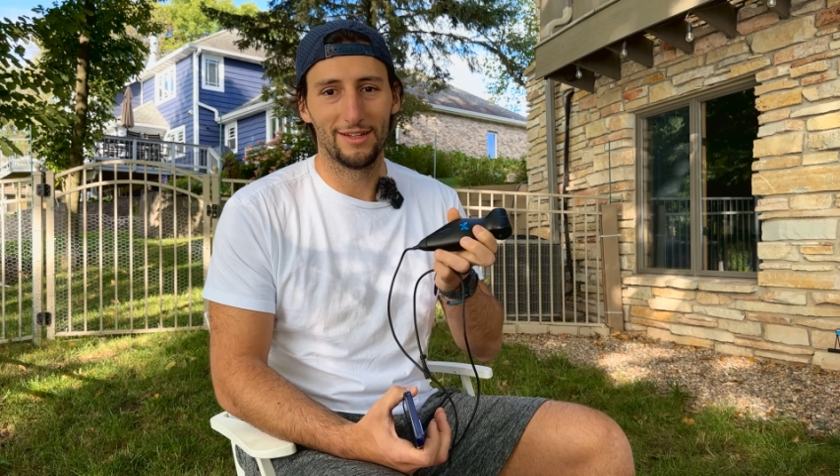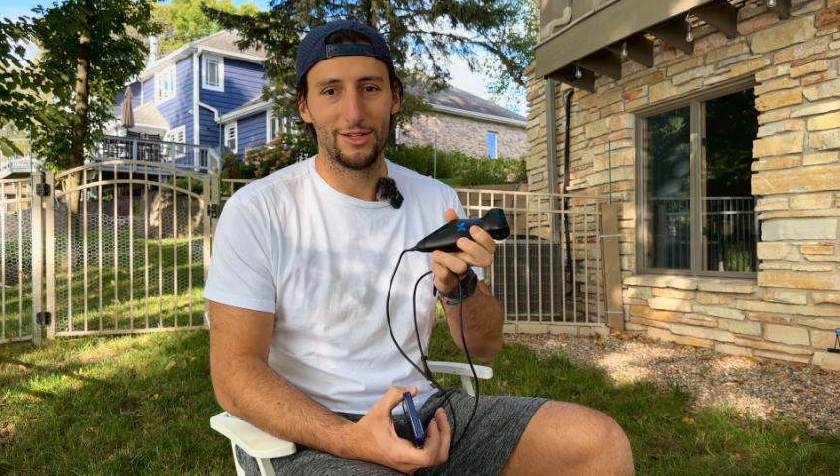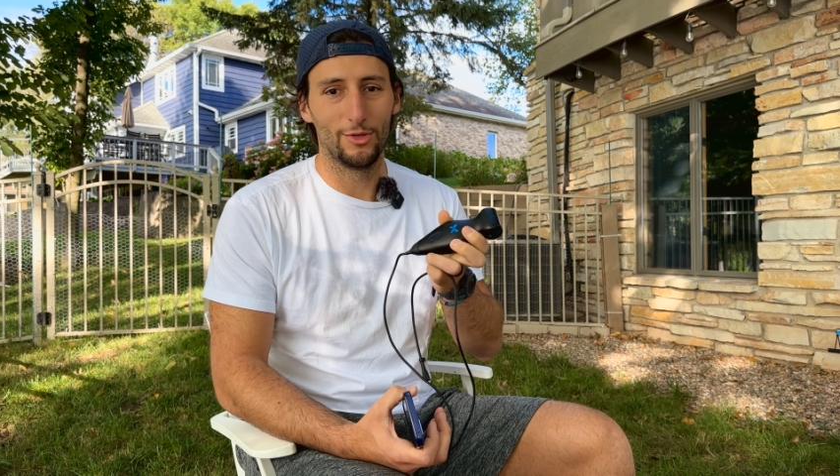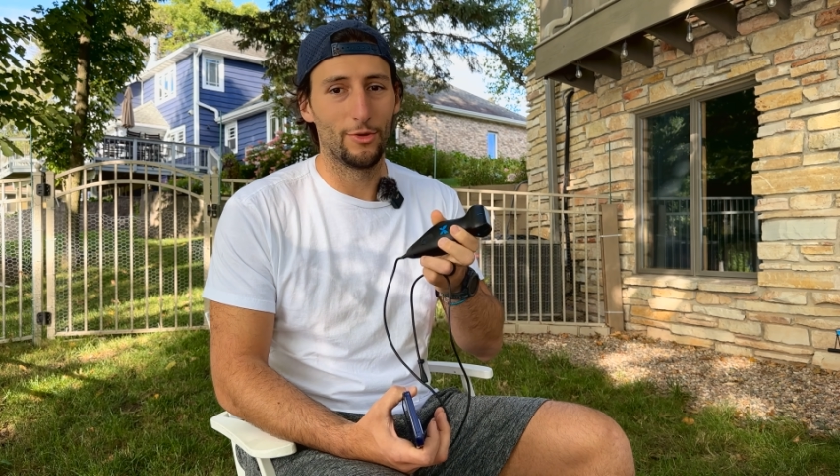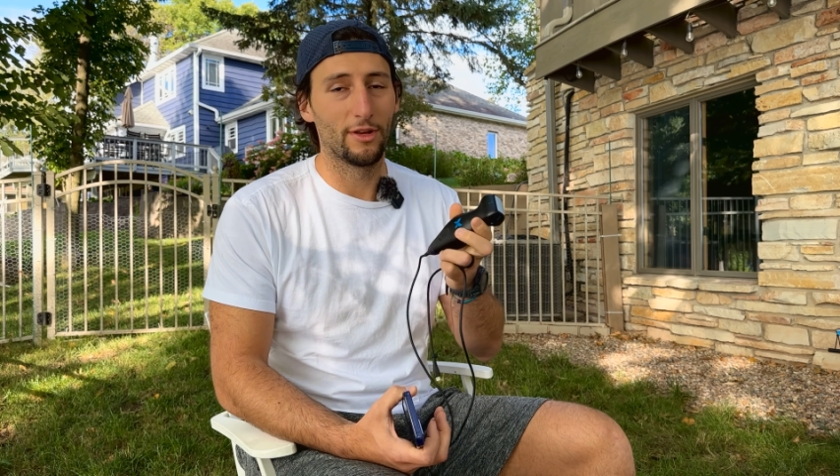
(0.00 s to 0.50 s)

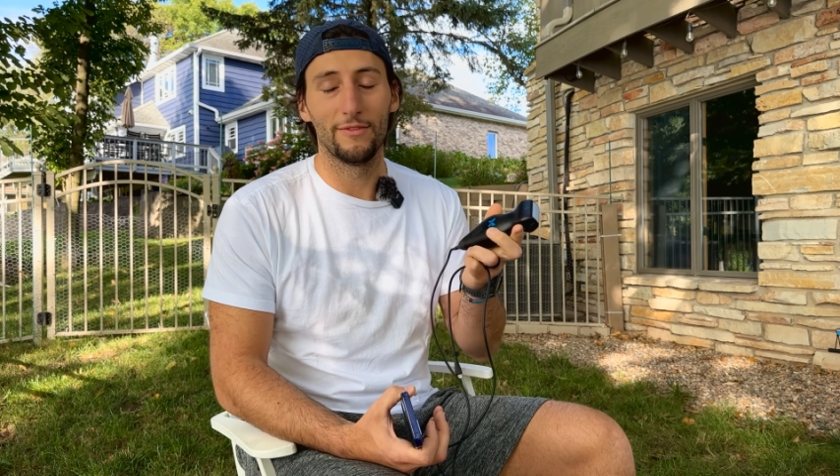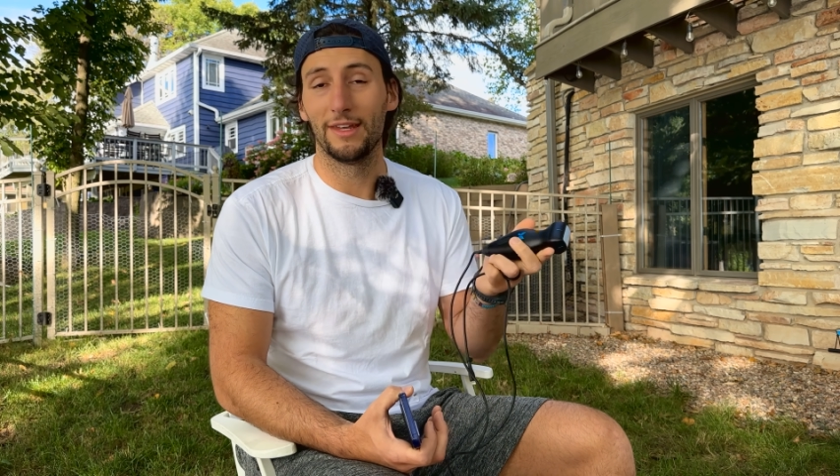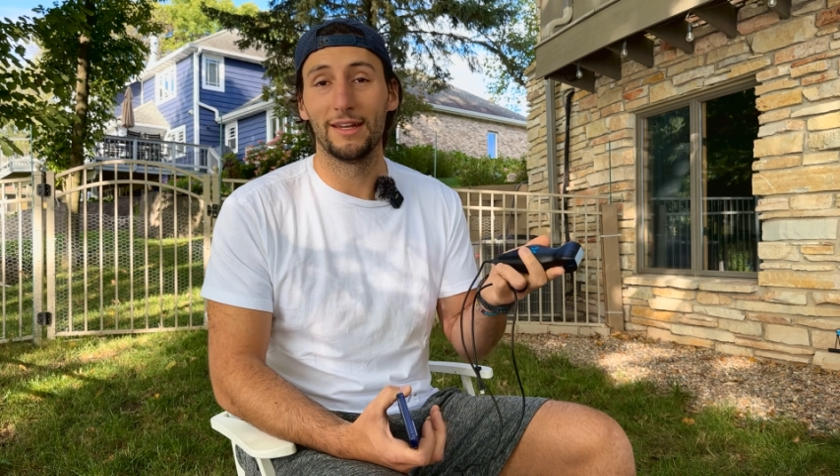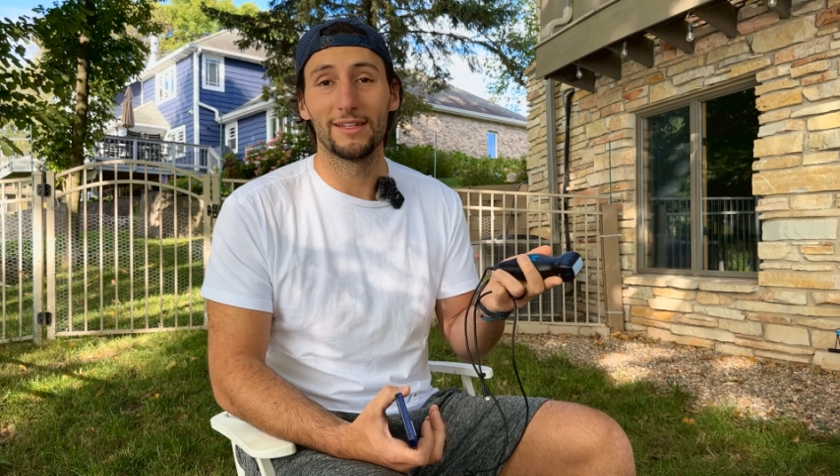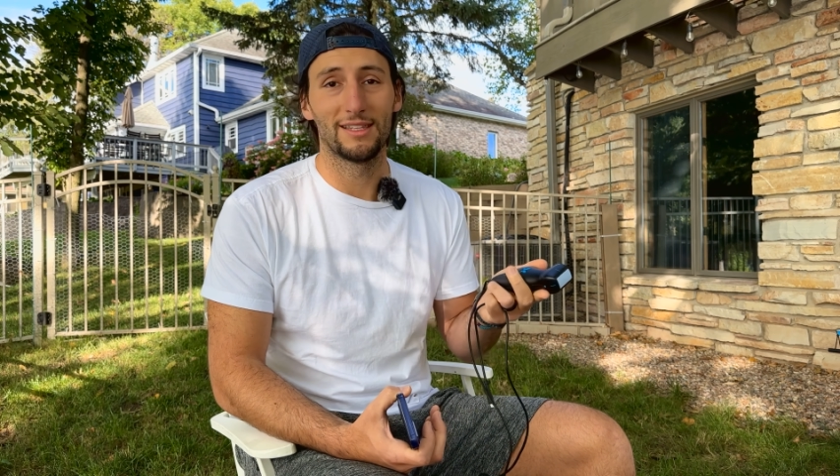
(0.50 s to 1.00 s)
you don't even
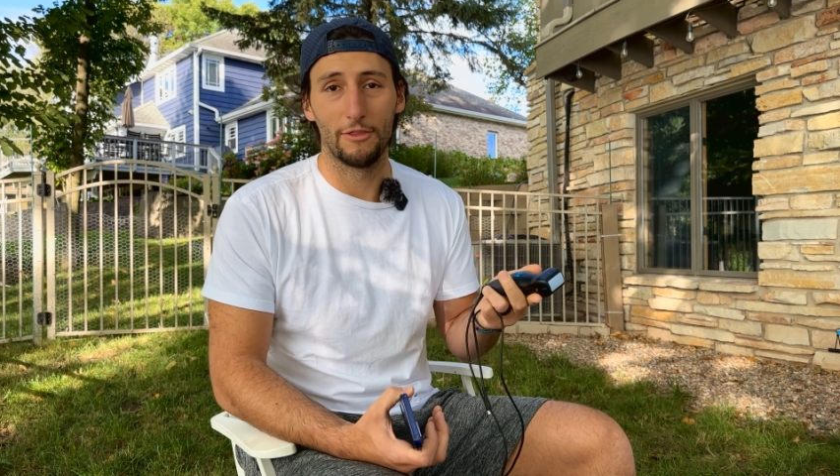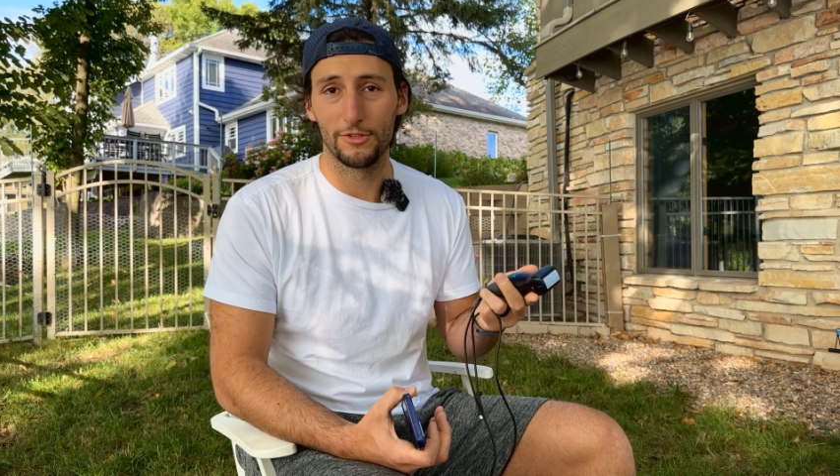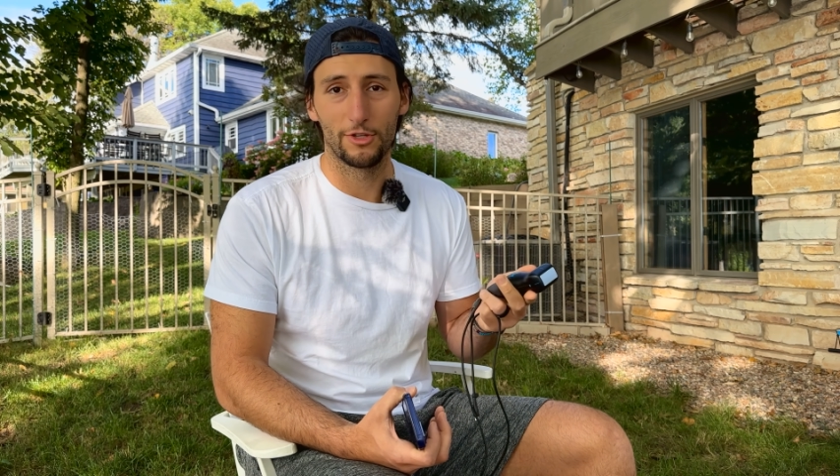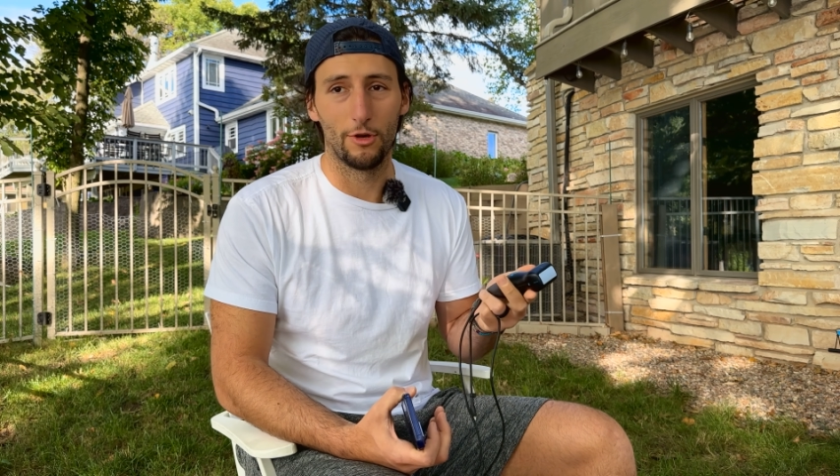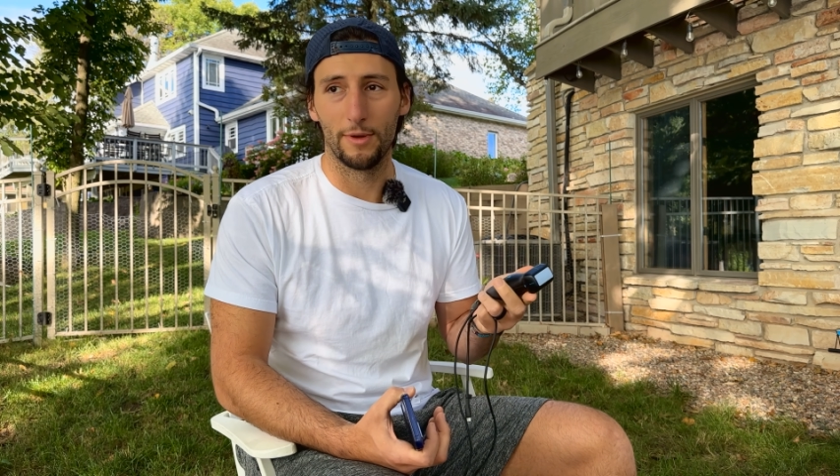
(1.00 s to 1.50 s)
need a
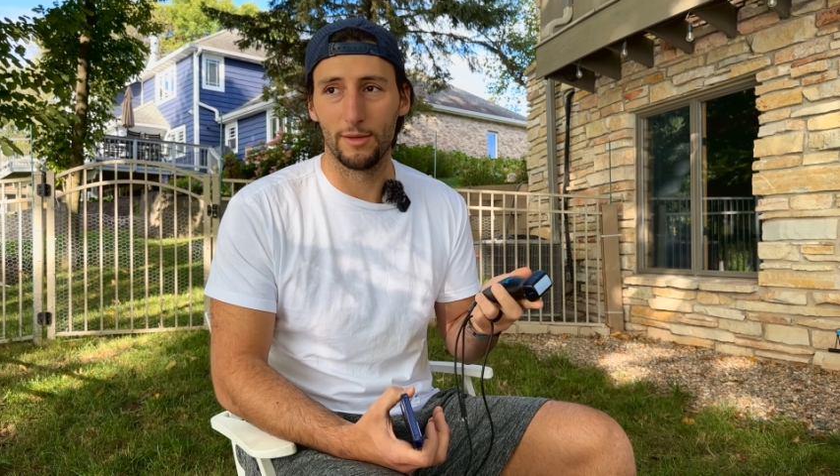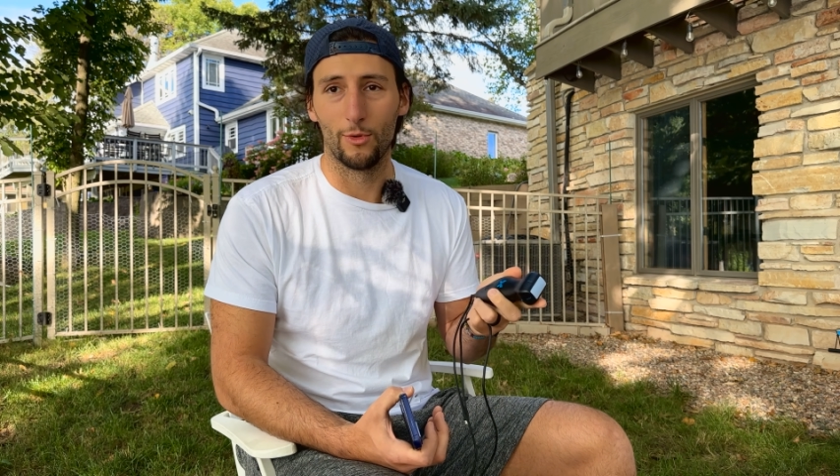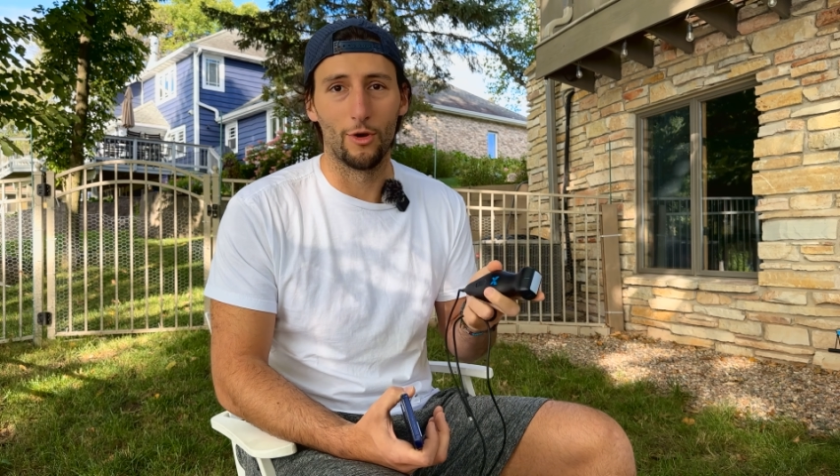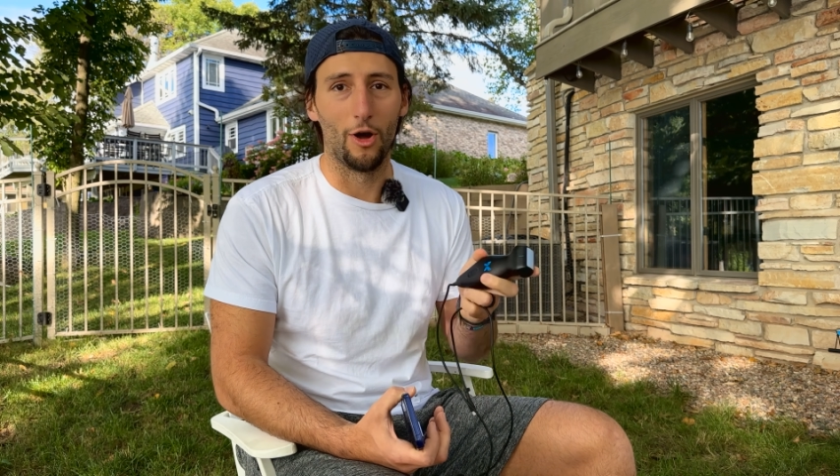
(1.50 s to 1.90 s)
stethoscope anymore.